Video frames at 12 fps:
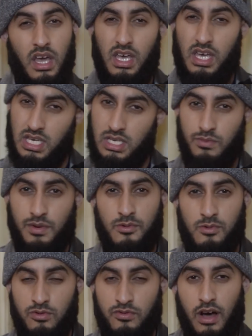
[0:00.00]

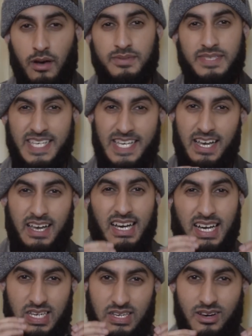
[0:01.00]
who you've upset
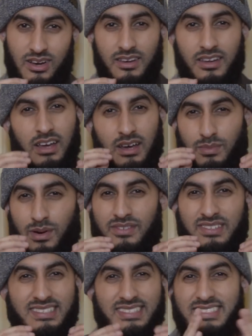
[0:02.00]
and hurt,
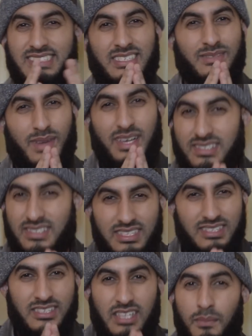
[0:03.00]
brothers and sisters,
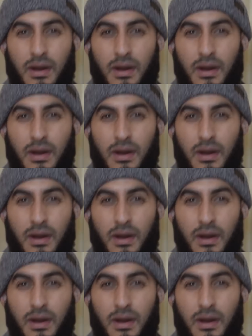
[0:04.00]
message them.